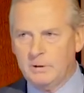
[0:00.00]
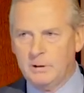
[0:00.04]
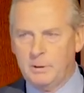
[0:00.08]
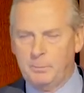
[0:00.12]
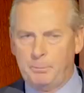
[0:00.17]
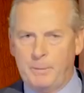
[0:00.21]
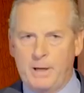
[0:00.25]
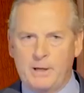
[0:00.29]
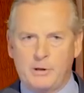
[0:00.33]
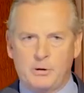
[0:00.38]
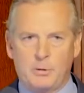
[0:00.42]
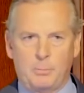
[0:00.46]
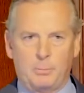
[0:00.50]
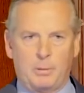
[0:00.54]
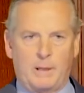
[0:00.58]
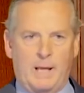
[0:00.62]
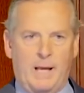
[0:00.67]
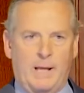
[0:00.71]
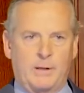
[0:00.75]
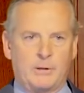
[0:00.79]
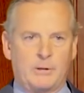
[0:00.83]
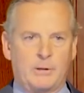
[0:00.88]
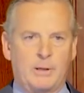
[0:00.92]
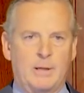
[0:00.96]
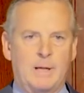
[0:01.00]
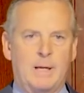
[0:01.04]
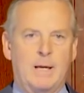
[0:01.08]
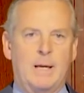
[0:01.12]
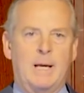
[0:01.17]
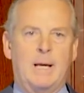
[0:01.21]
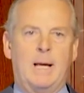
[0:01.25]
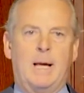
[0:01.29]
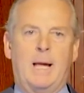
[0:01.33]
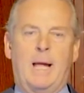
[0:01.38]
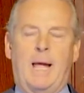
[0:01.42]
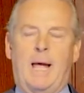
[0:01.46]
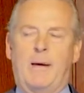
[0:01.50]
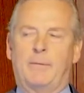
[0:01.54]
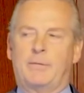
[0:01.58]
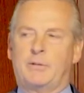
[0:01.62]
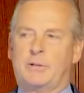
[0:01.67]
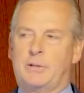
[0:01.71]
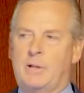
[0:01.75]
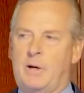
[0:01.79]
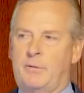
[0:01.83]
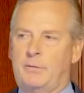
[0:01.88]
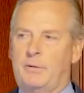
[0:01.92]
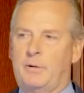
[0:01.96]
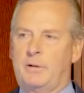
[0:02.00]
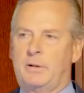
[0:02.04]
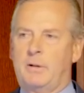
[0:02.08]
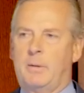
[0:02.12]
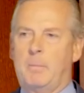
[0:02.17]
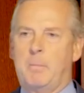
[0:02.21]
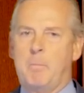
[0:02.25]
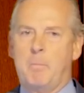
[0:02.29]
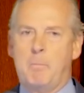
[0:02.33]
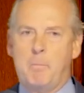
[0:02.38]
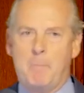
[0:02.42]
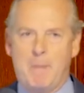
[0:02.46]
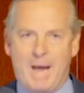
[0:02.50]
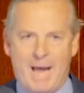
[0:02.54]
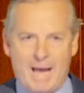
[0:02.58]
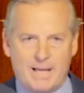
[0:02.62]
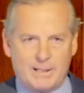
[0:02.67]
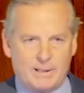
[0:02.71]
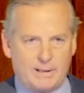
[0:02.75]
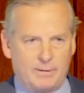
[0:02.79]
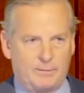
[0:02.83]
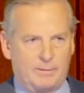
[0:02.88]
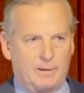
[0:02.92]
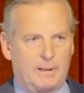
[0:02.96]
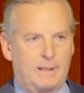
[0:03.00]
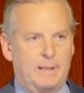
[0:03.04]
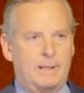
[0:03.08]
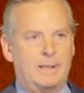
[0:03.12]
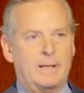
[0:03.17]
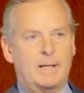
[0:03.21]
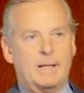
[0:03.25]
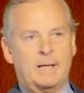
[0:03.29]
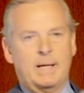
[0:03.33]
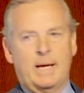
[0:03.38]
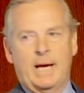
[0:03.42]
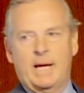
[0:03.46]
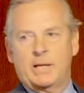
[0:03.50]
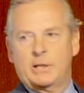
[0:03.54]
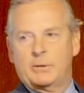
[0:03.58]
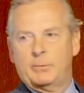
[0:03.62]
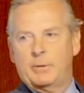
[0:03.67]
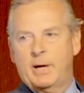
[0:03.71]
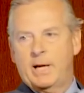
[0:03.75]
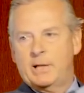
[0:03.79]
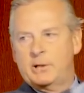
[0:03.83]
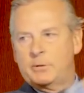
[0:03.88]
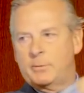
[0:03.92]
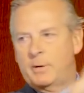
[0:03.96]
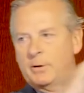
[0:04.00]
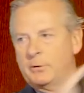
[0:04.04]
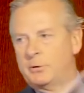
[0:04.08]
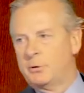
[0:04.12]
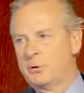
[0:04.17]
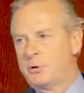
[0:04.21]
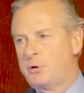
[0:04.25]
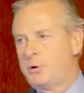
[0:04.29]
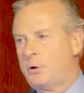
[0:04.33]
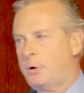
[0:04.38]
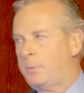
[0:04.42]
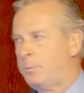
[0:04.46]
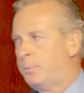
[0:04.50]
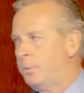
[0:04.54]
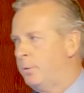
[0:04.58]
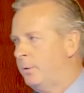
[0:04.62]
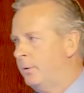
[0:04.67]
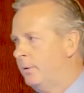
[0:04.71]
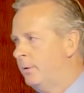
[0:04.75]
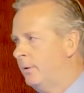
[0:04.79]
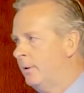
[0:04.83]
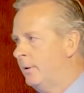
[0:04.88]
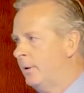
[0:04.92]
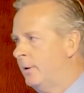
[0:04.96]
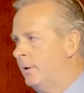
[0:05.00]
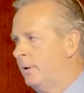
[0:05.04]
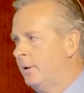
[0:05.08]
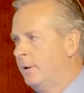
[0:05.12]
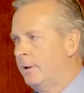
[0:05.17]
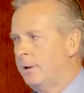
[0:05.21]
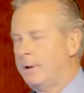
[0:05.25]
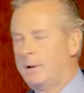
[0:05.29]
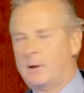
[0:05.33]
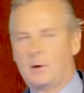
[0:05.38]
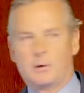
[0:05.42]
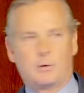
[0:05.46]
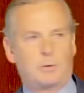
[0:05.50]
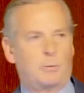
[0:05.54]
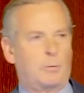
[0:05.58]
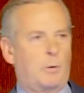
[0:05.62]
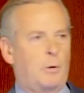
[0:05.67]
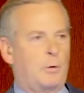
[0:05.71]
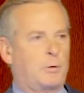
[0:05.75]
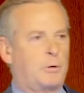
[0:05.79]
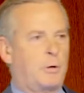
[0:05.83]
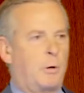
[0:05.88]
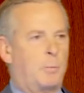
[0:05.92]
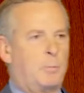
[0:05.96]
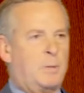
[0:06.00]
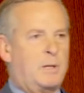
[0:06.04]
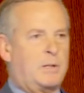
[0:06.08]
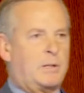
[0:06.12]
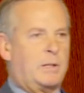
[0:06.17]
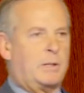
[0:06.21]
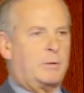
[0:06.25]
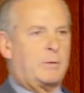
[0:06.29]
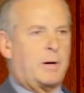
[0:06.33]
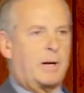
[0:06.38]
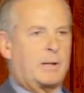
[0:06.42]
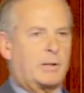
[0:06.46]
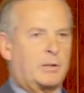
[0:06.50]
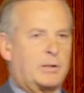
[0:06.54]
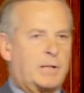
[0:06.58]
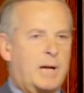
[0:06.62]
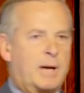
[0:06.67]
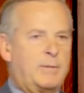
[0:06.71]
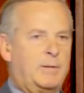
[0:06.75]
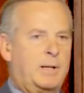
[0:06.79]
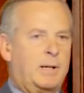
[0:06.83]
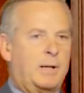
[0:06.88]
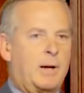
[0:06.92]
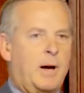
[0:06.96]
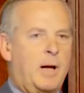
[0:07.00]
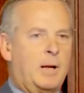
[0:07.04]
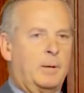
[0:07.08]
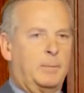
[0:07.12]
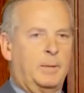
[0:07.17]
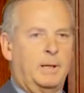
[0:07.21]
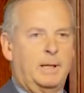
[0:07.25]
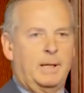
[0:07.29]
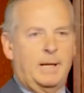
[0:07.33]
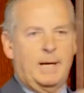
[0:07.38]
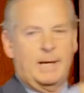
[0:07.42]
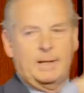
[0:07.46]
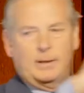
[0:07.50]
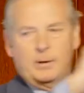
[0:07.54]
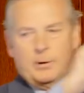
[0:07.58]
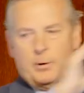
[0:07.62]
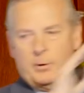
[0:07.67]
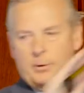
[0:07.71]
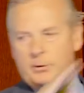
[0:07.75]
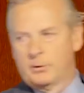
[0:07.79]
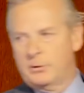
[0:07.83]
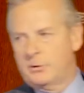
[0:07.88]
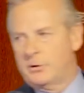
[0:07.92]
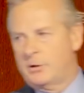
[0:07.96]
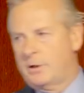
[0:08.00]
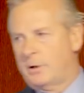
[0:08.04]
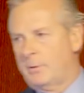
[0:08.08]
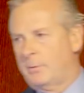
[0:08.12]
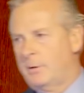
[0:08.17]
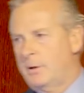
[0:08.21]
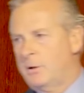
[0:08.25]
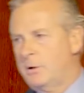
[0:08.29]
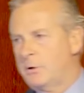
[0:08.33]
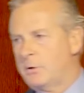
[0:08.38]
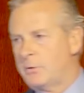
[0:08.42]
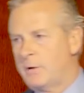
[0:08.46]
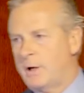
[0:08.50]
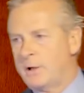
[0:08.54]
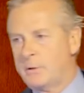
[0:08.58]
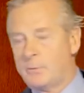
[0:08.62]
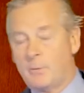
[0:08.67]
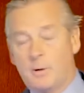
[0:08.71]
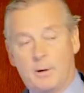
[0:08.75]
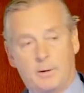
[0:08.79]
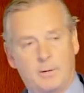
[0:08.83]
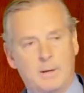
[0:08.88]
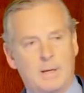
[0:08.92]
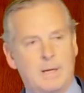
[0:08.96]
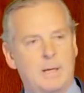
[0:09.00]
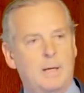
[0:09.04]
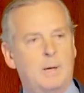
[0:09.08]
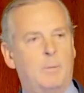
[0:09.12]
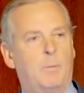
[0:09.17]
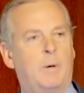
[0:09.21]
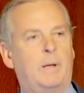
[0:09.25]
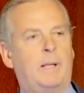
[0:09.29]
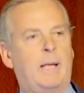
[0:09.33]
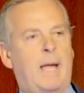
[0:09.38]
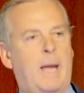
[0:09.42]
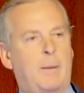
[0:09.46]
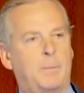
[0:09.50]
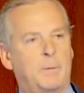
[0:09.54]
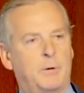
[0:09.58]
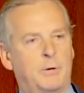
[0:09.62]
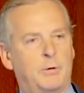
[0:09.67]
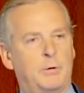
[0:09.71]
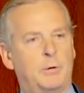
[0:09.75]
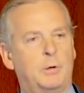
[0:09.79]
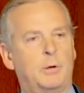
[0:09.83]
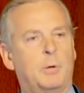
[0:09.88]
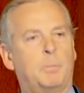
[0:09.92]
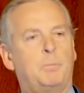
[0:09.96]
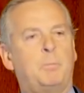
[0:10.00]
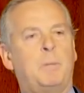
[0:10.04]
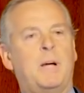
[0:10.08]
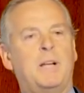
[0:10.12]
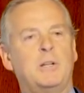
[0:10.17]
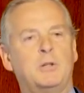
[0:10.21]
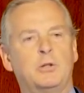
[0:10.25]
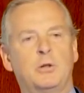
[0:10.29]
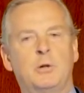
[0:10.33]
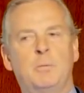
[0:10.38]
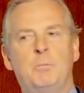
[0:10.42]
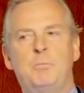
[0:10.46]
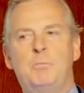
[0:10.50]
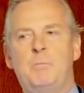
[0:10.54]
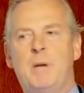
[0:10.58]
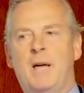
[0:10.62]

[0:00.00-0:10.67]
The pension plans have suffered massively as rates went to zero. You know, so we're all so busy trying to save the economy and going to zero interest rates. Well, what happens to your pension